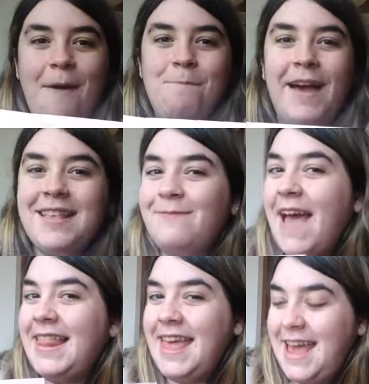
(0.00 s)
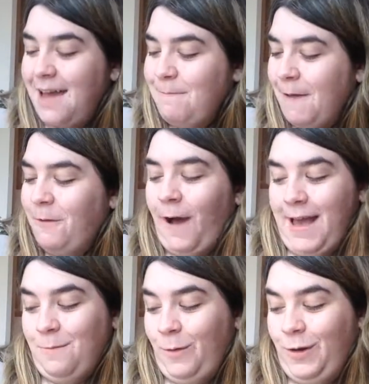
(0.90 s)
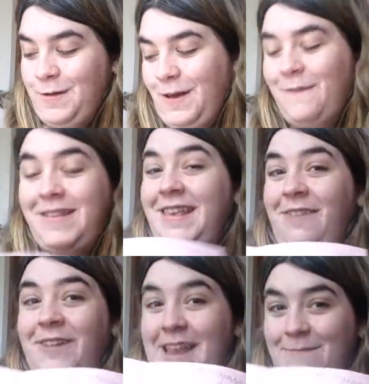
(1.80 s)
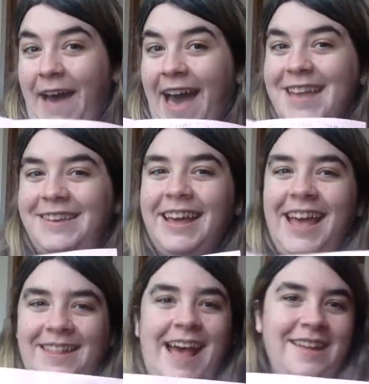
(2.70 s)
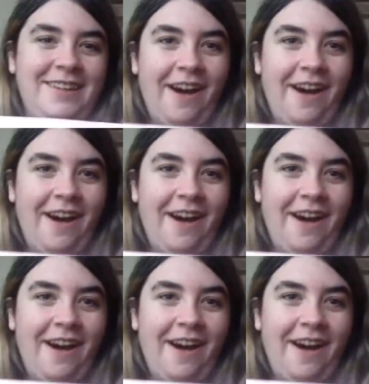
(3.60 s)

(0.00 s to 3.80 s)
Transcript: my spelling and my writing was obviously really bad at that